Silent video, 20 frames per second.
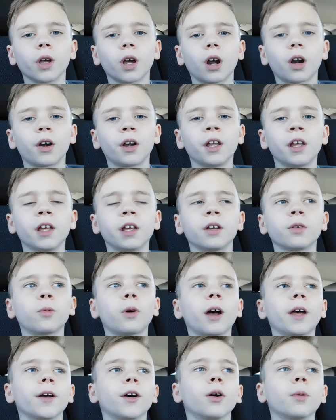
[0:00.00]
We are in
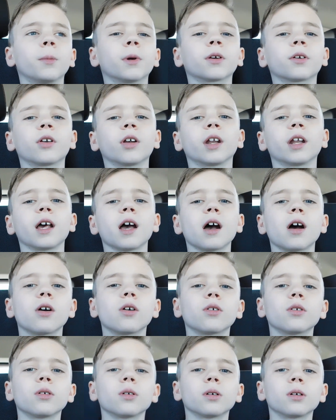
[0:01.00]
Wyoming right
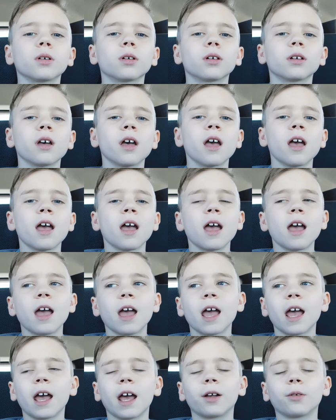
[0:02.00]
now,
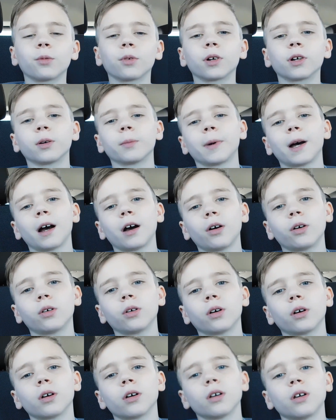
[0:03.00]
and we're
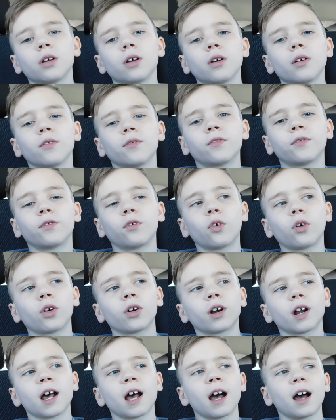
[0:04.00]
about
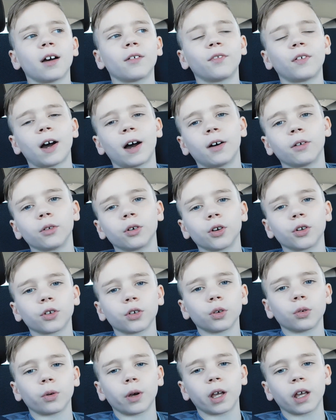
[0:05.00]
4.5 hours
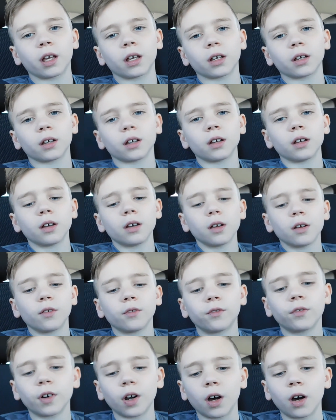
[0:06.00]
away
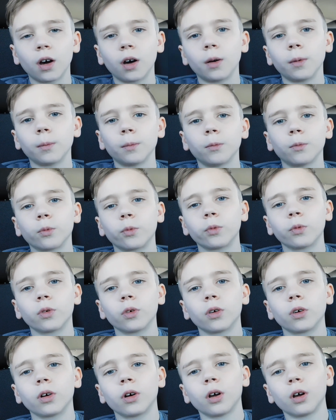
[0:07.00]
from
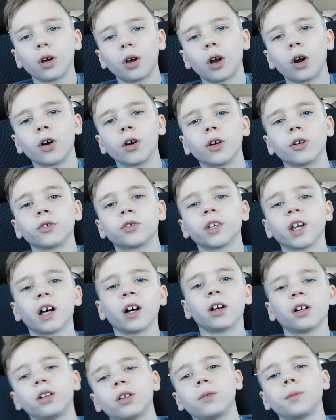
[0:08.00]
our
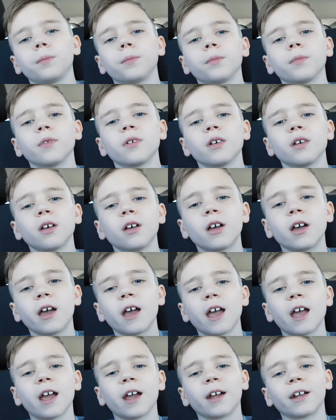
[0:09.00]
hotel.
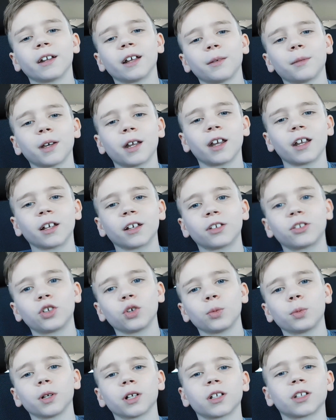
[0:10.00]
And I'm getting
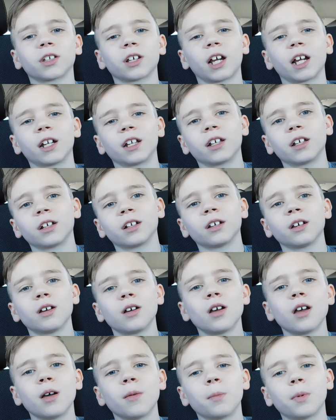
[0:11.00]
super excited,
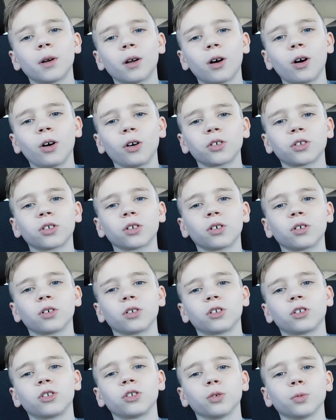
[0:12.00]
but also
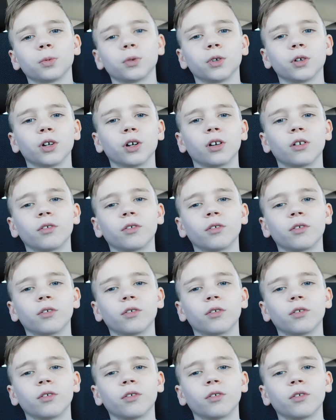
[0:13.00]
super